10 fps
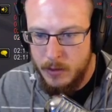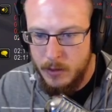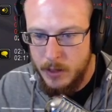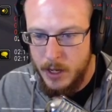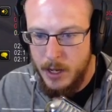
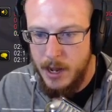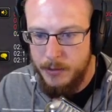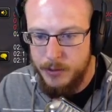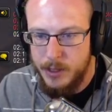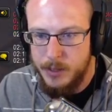Okay,
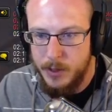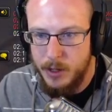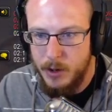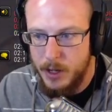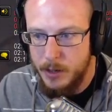after this I'm going to
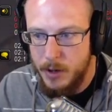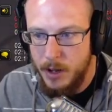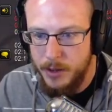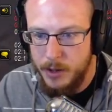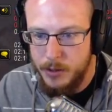go ahead and
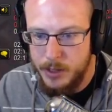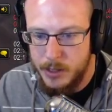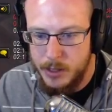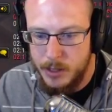Apotheosis.